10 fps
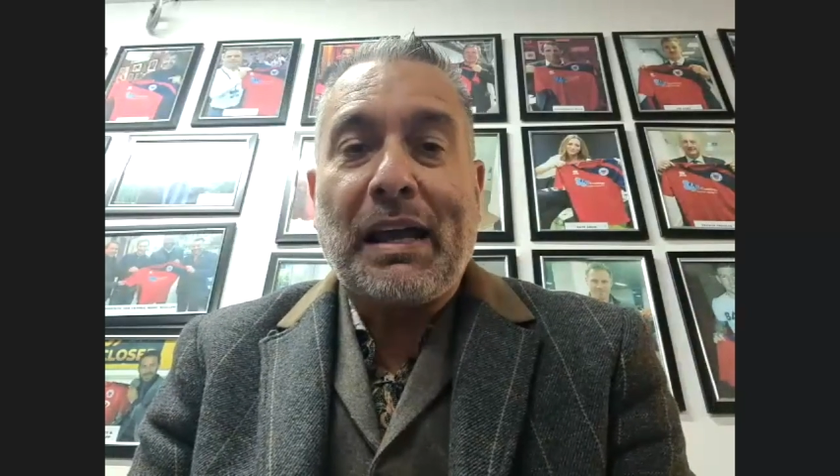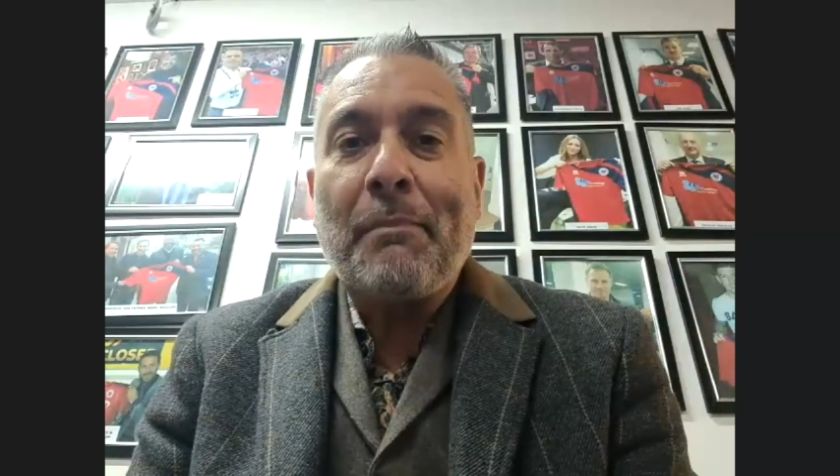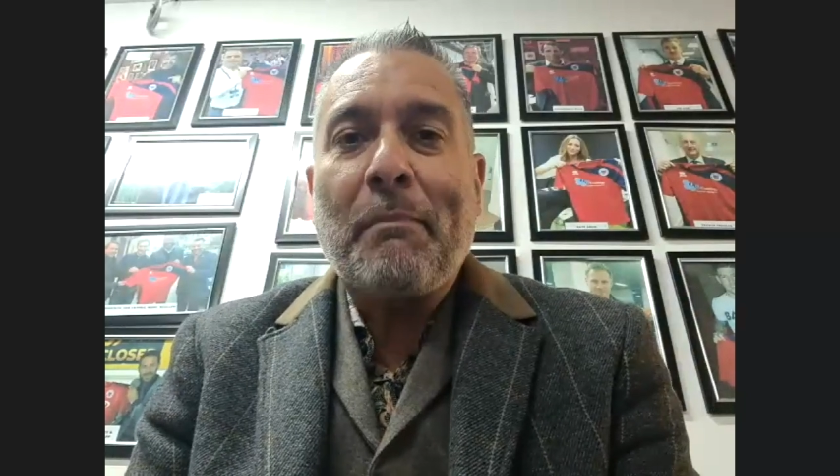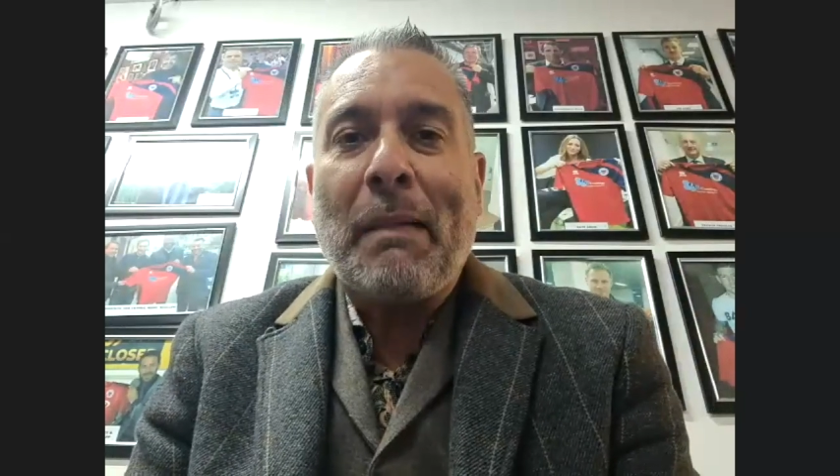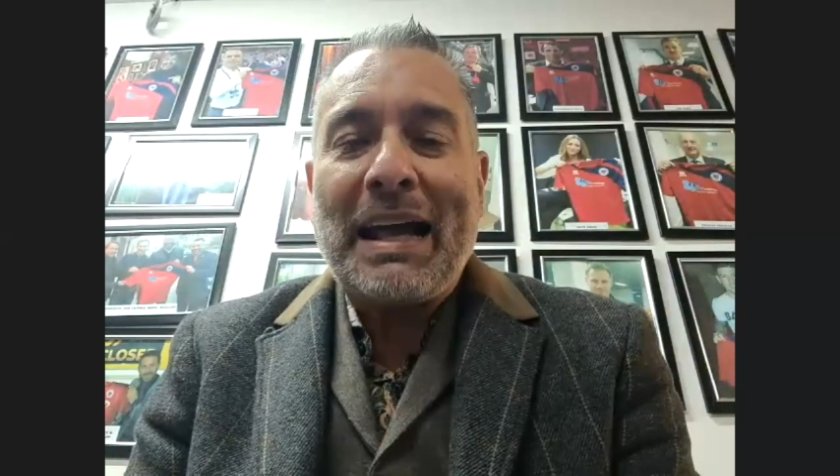a
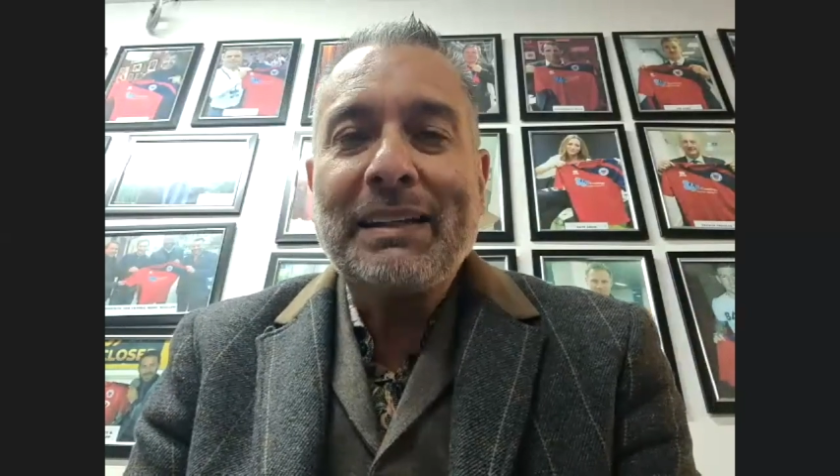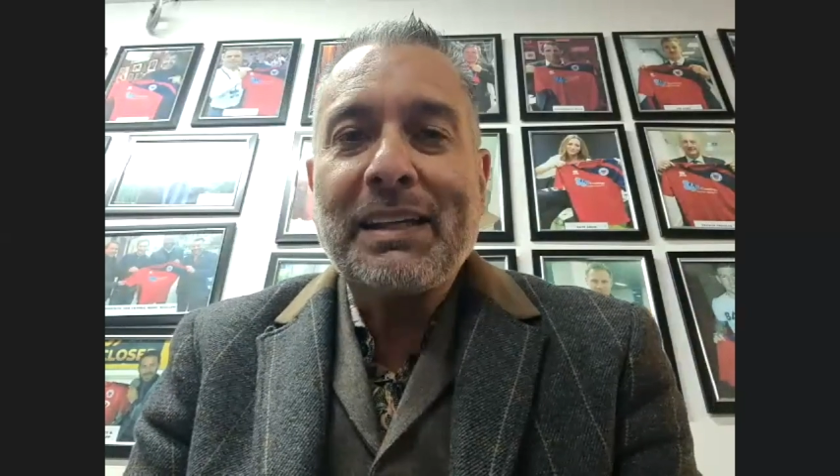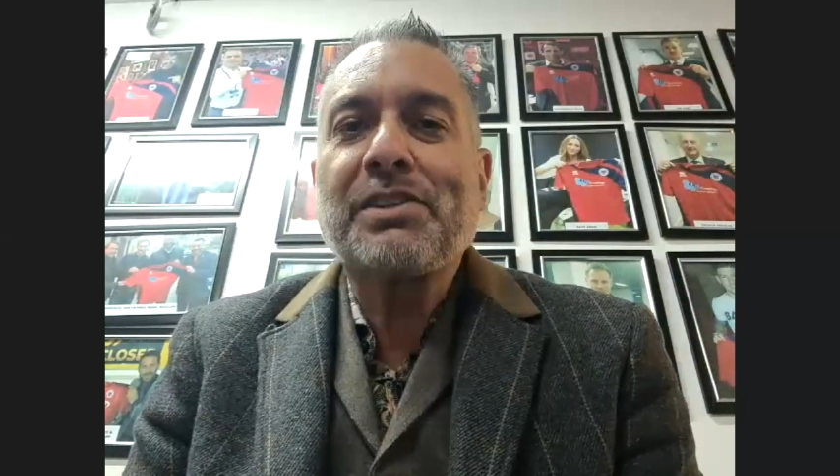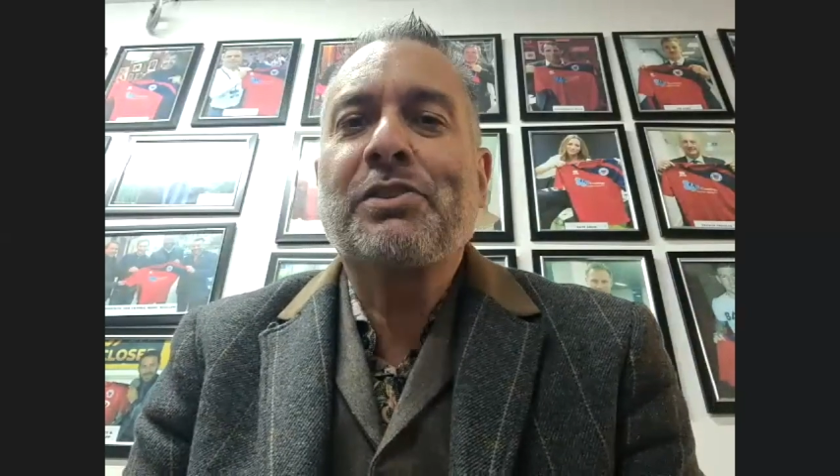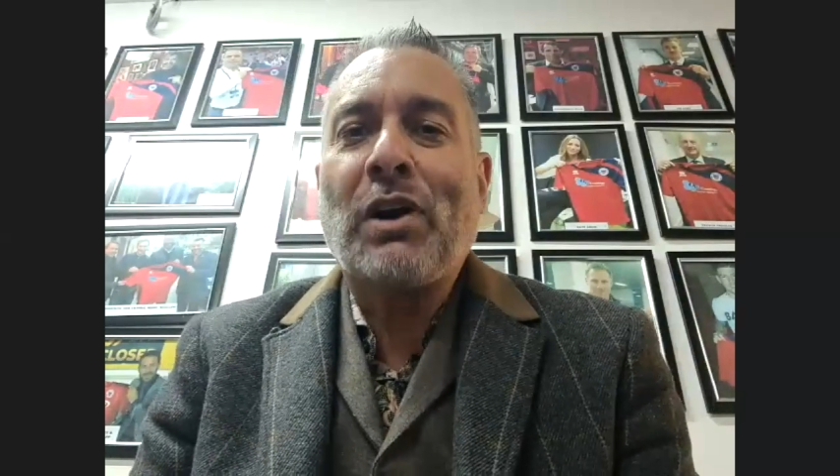man that
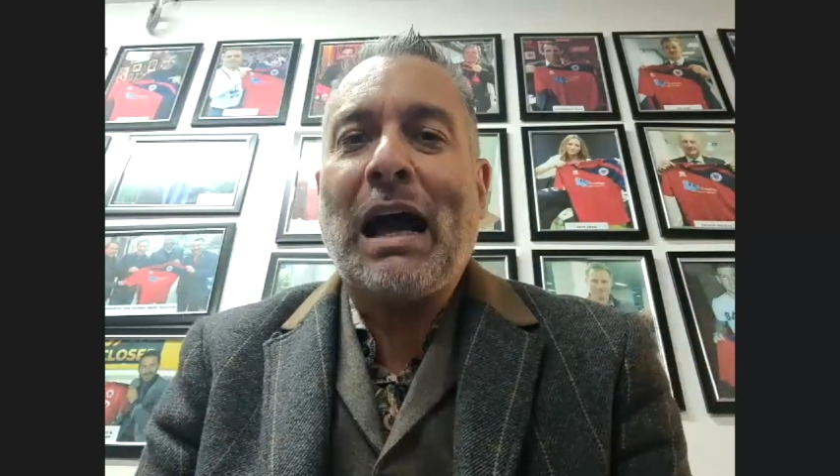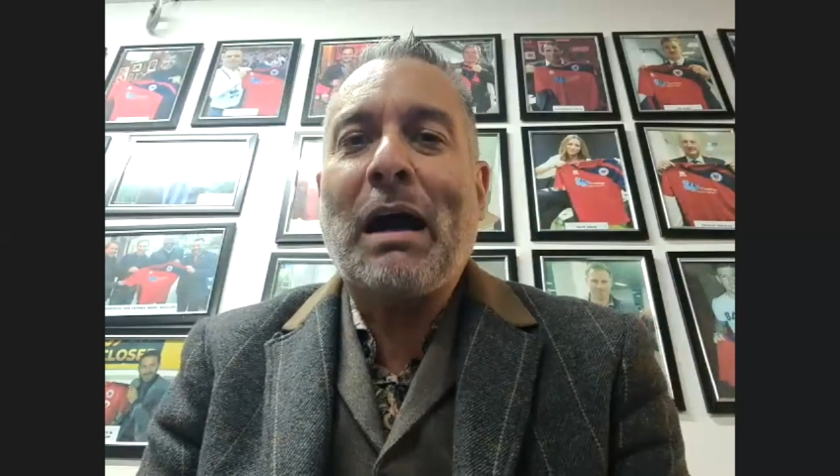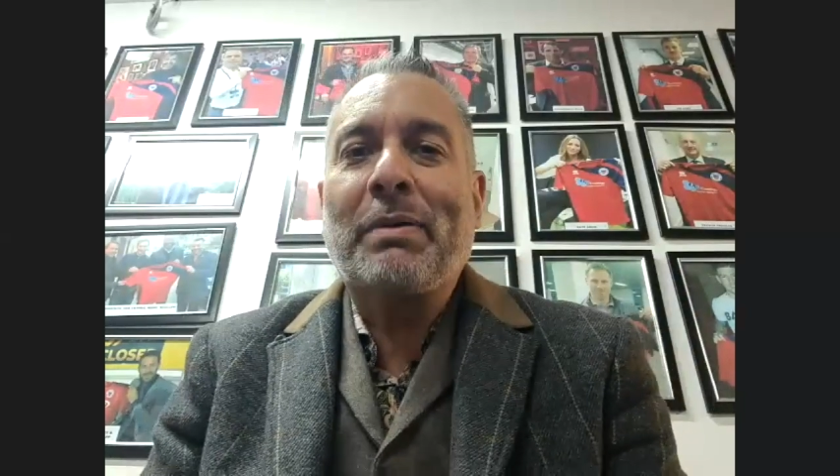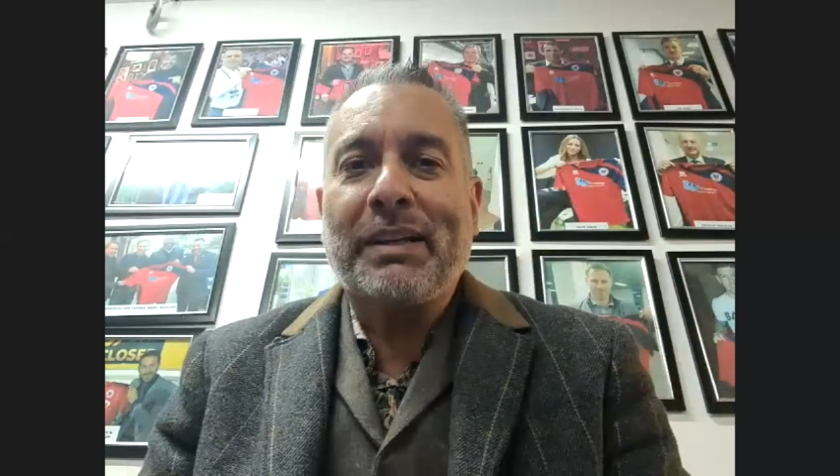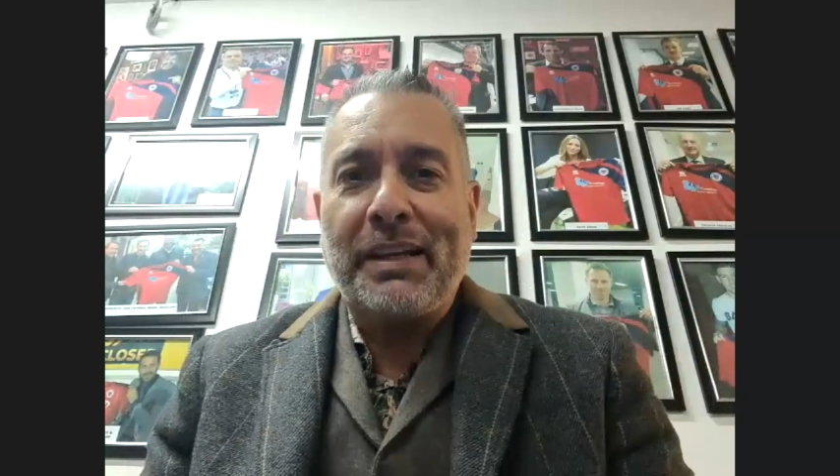is not
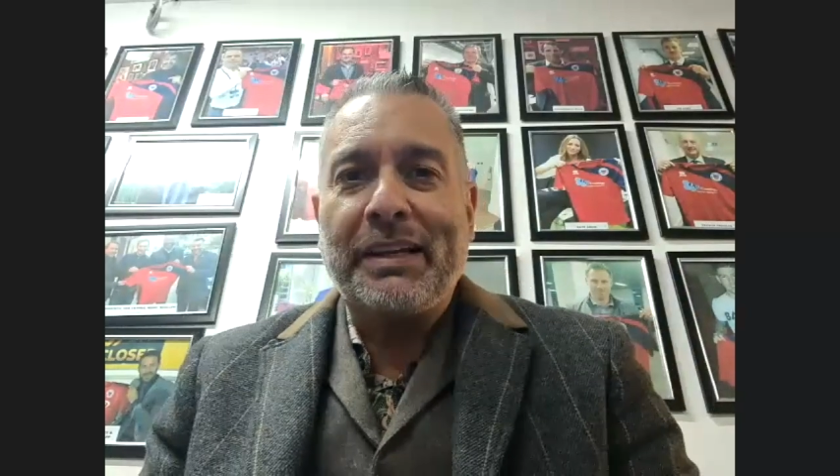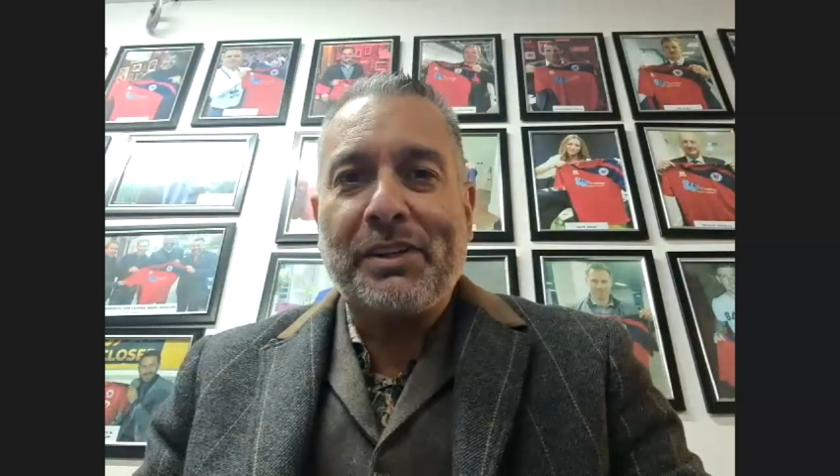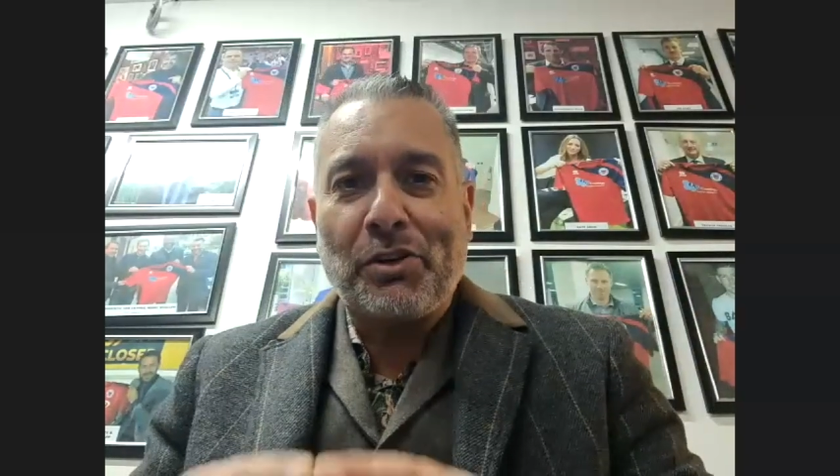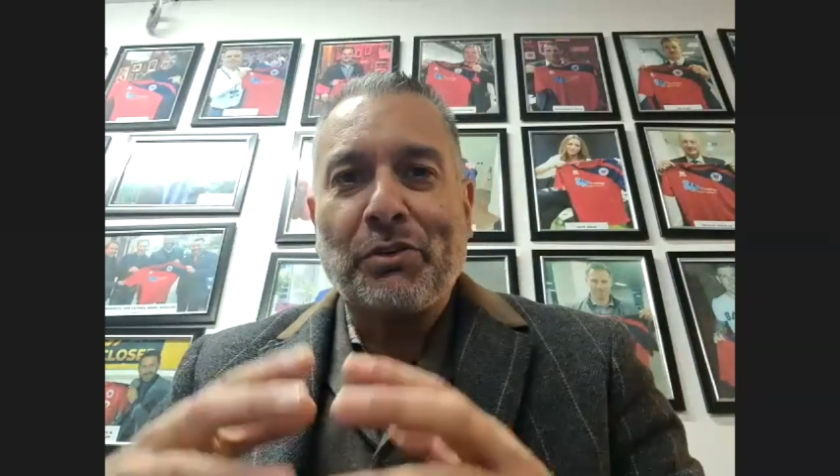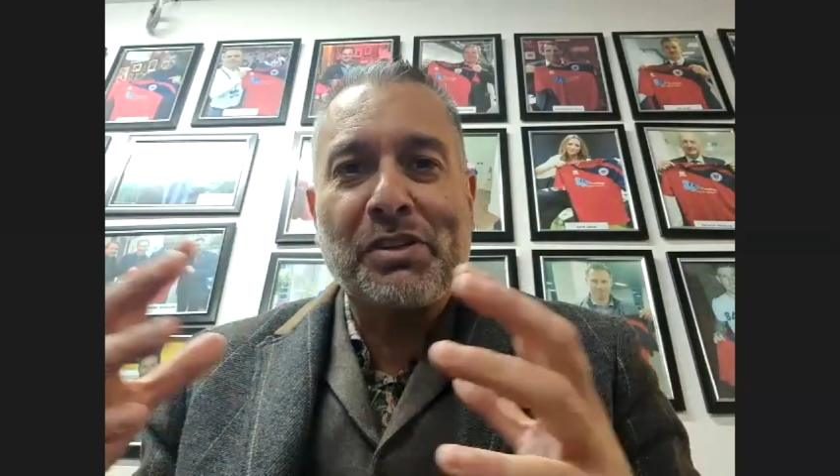happening in
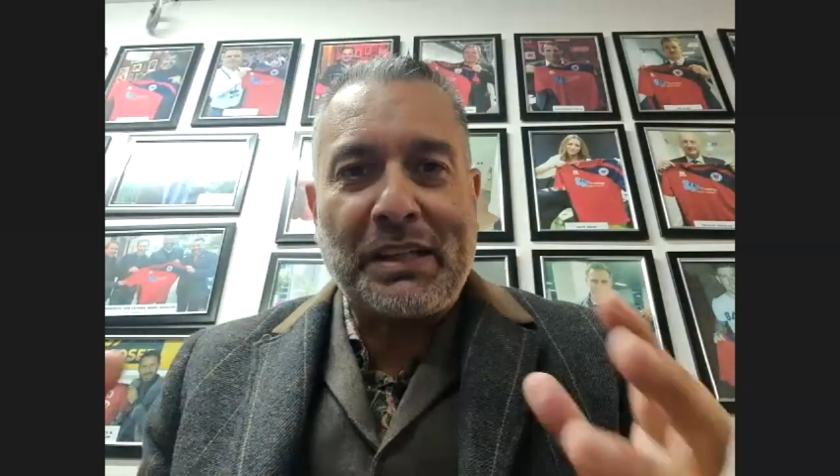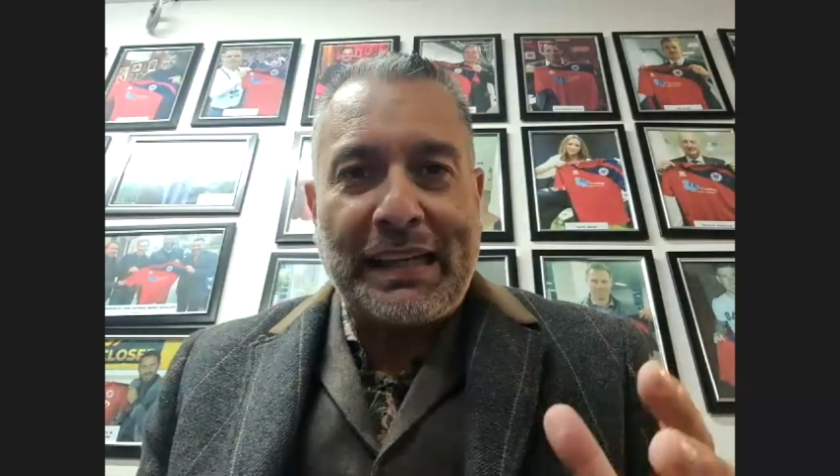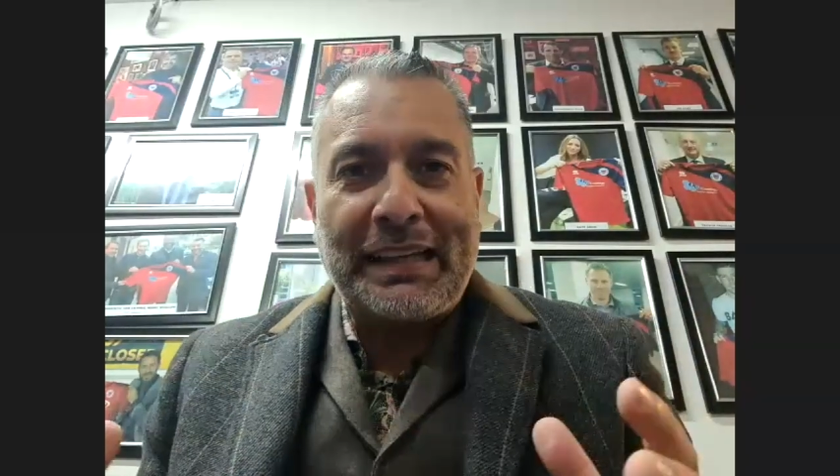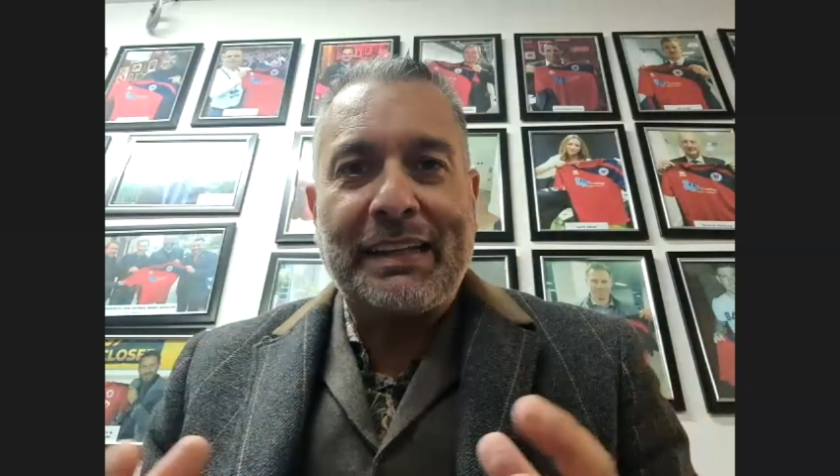his own skin